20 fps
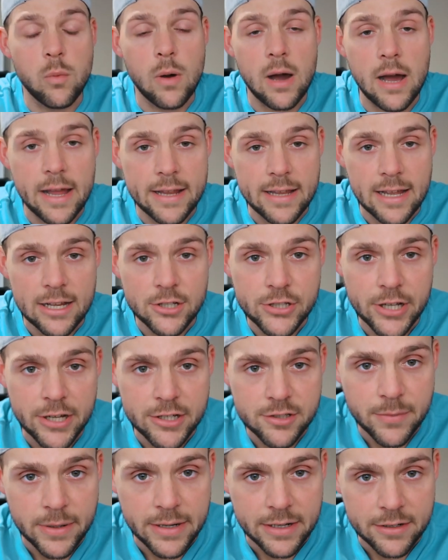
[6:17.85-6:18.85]
why I
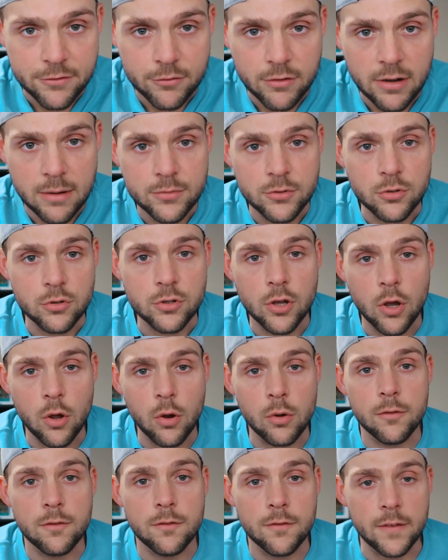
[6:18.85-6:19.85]
changed my Instagram to
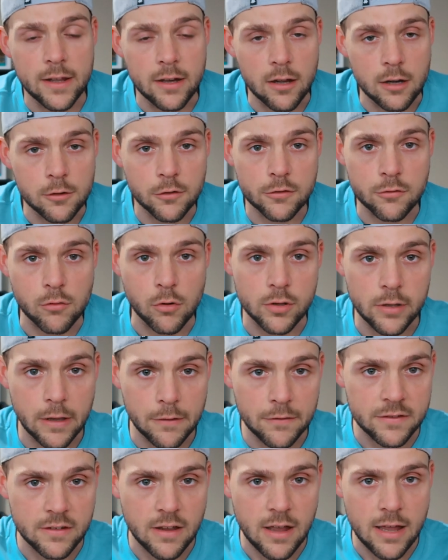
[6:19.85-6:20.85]
CodeFit underscore
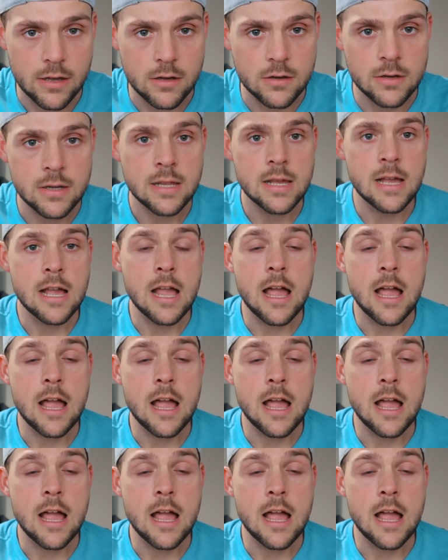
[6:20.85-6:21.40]
lifestyle.